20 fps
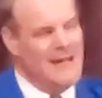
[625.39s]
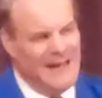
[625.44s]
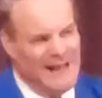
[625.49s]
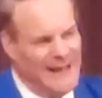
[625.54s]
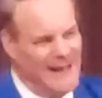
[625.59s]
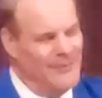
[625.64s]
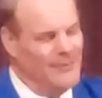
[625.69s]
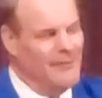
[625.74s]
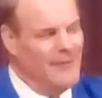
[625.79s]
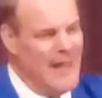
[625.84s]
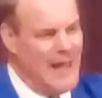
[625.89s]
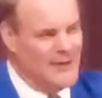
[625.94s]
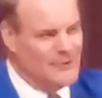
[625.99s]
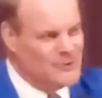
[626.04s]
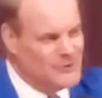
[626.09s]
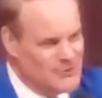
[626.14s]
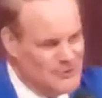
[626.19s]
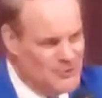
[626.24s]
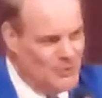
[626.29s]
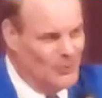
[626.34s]
in that
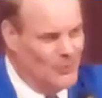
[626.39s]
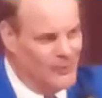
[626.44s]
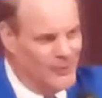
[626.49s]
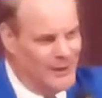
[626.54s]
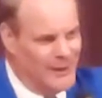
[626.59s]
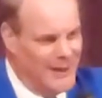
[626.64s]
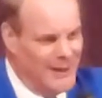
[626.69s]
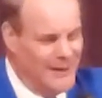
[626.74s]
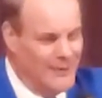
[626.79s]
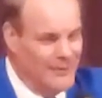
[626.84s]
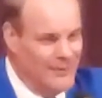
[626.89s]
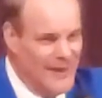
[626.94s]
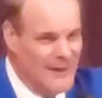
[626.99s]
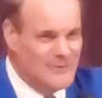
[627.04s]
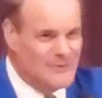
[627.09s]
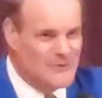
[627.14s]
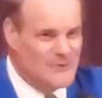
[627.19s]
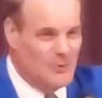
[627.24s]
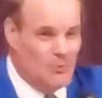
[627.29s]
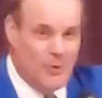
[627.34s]
story.
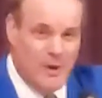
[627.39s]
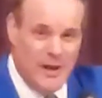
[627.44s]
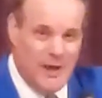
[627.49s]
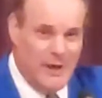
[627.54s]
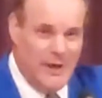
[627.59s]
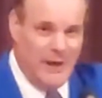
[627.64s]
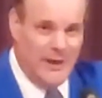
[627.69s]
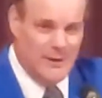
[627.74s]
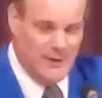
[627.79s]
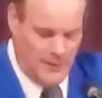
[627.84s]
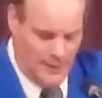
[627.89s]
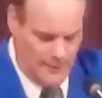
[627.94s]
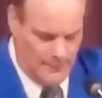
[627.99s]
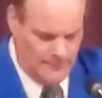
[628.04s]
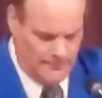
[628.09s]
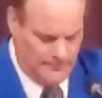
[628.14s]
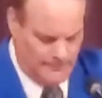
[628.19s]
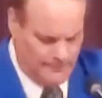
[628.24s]
That's the way it ended.